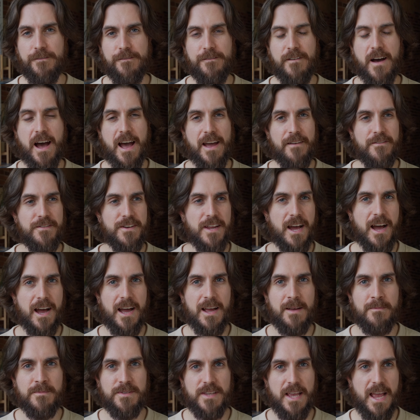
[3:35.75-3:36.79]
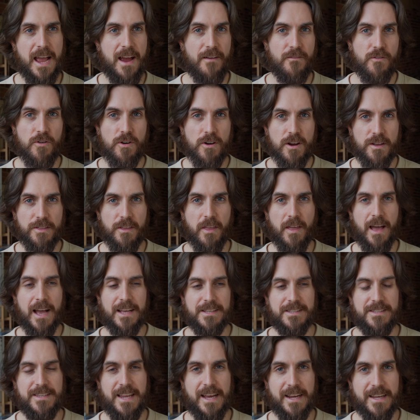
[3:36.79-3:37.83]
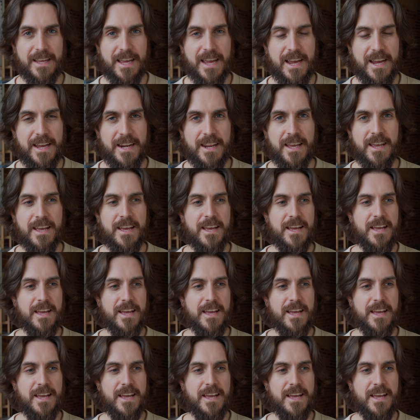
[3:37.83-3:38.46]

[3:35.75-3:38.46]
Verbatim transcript: five times ever in the last decade.